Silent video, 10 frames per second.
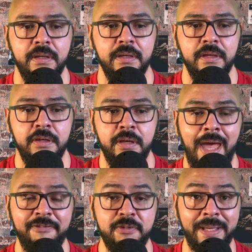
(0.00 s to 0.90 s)
You have
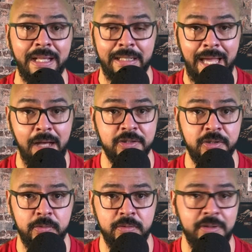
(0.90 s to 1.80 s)
to be allowed to.
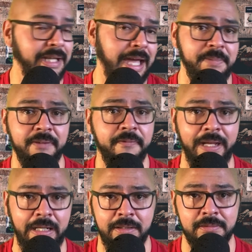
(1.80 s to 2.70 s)
You can't be a
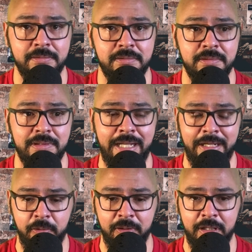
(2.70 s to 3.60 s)
felon and
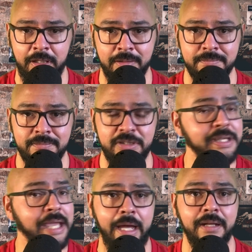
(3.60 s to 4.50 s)
own a gun. You can't.